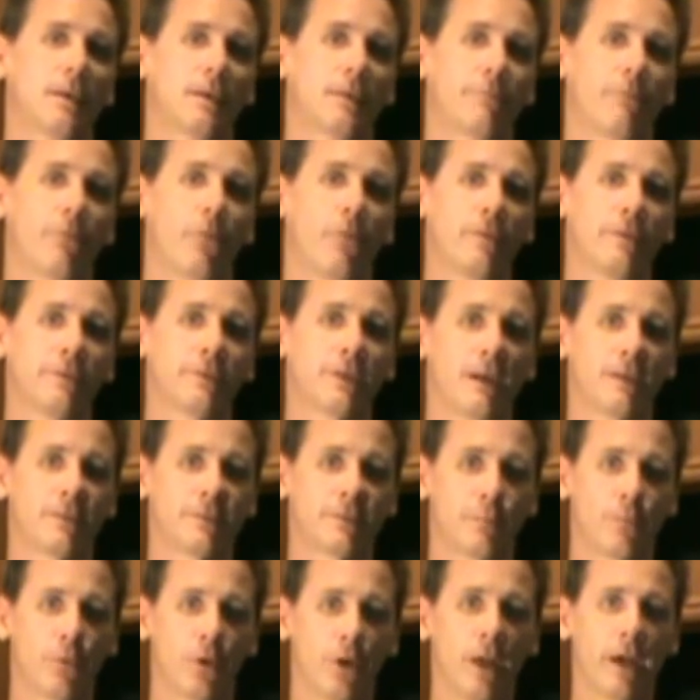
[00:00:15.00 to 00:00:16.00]
for these hot
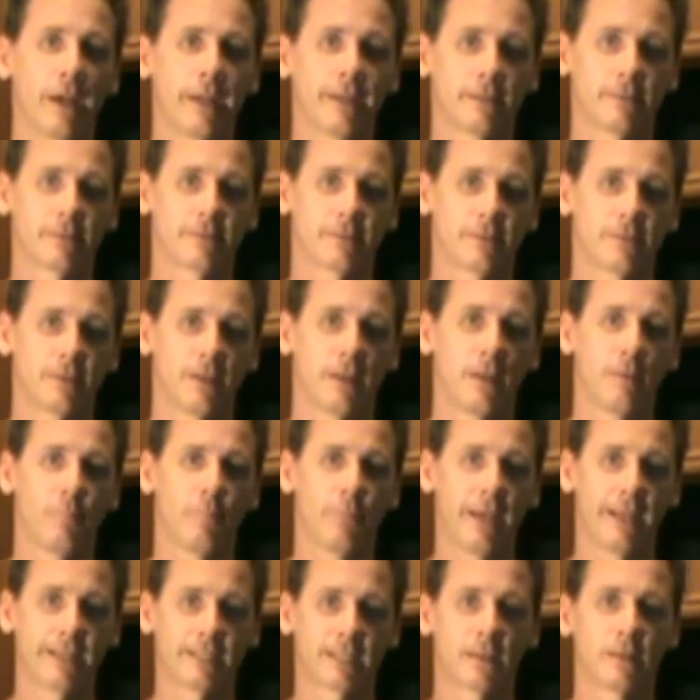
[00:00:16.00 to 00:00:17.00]
summer nights. And
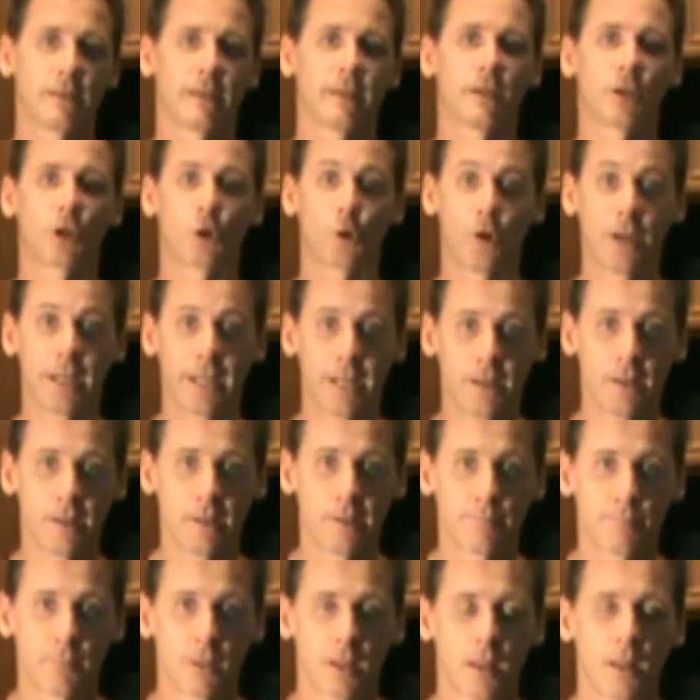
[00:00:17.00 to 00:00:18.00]
basically a
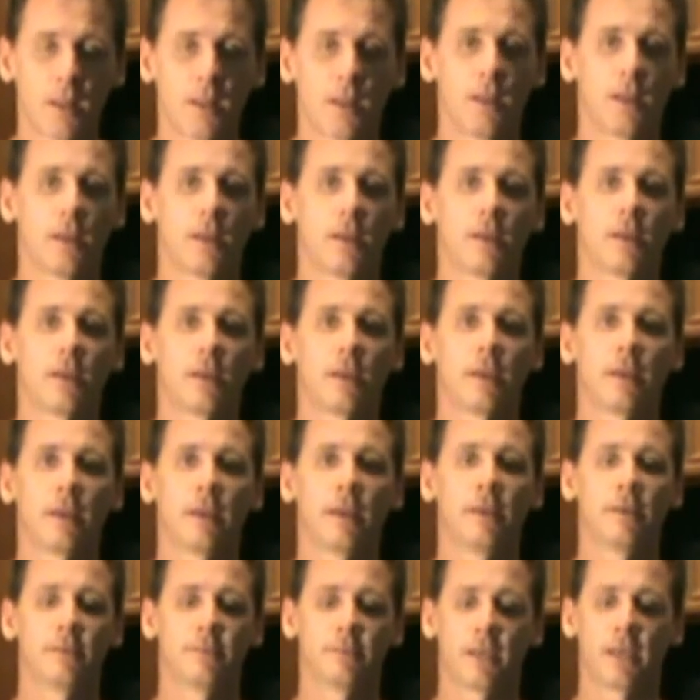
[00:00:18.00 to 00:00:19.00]
granita
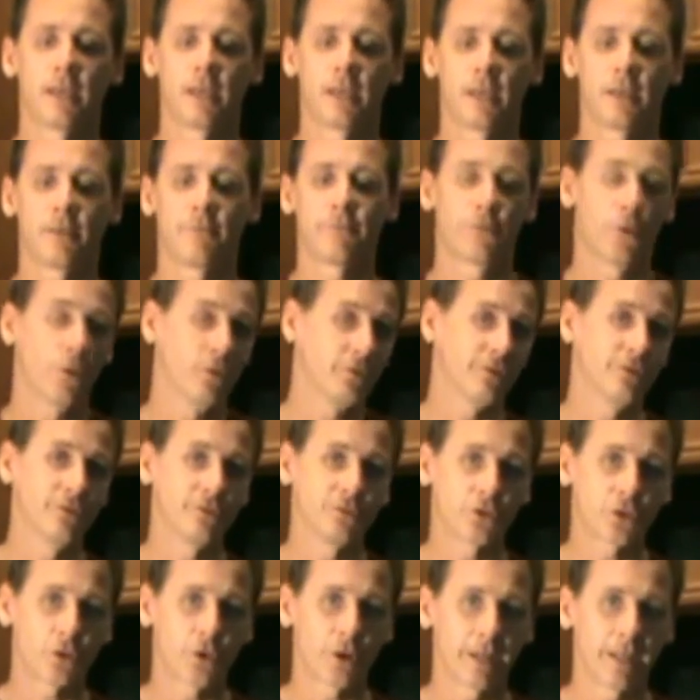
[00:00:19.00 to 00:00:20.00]
is a frozen
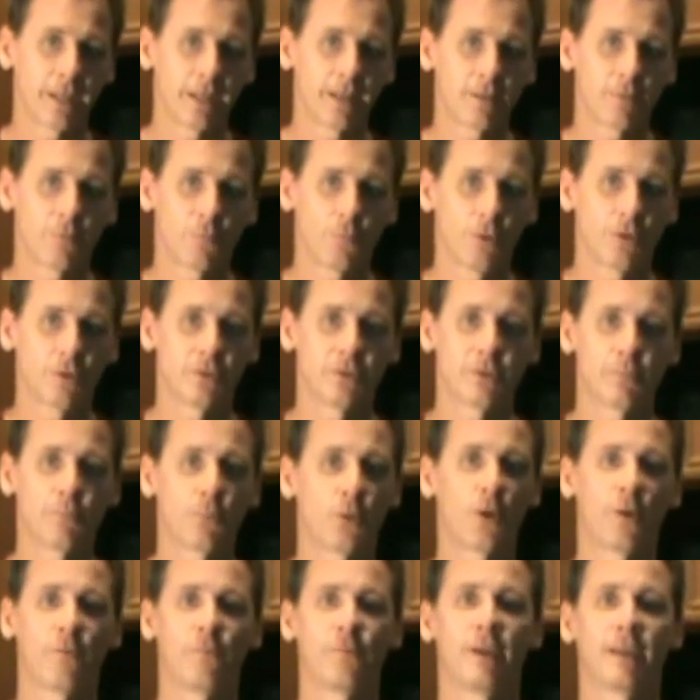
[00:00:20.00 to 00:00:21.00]
treat, which is a
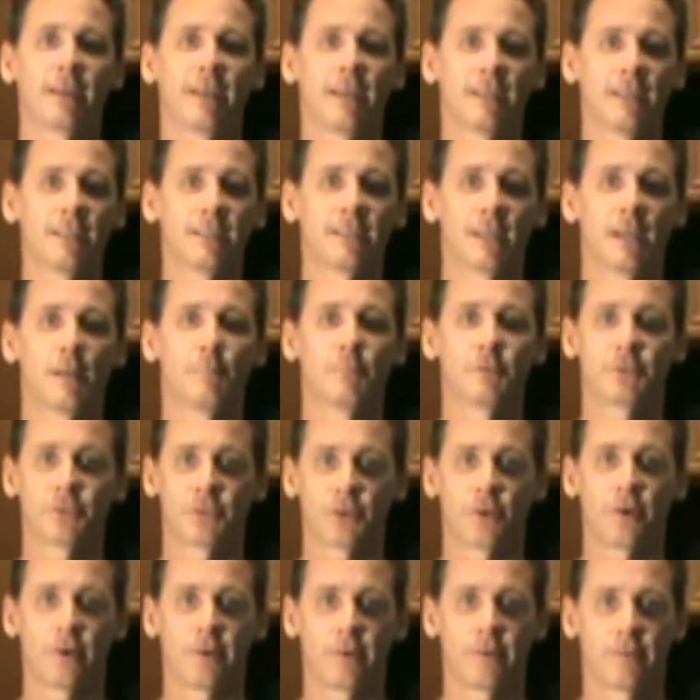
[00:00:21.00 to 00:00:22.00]
perfect anytime
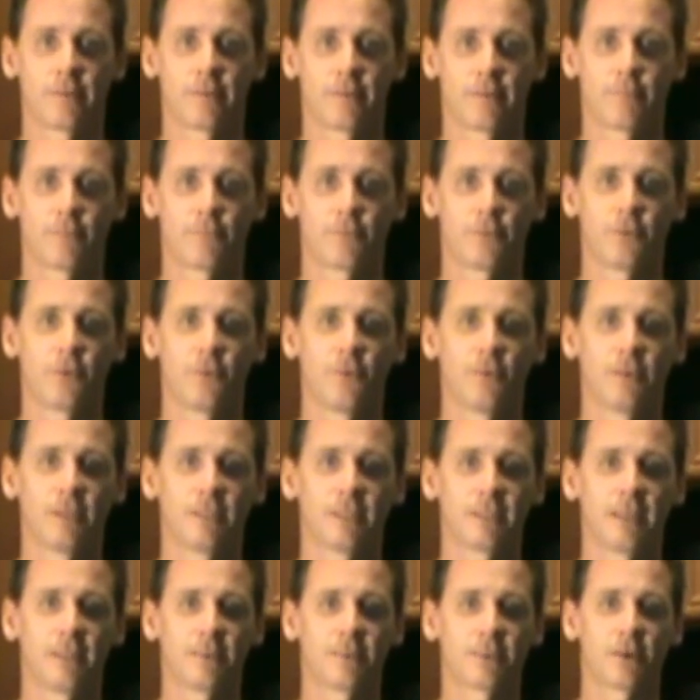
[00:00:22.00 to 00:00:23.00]
dessert. So let's
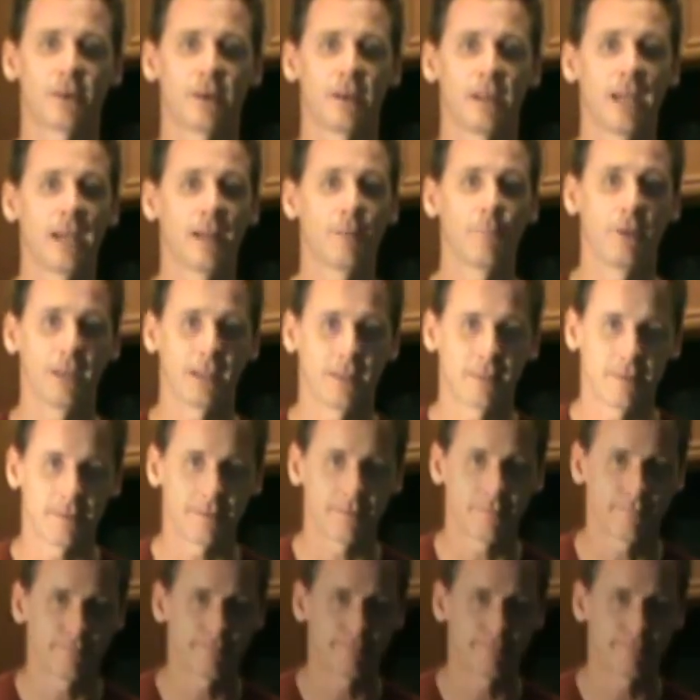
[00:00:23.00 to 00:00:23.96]
get started how to make this.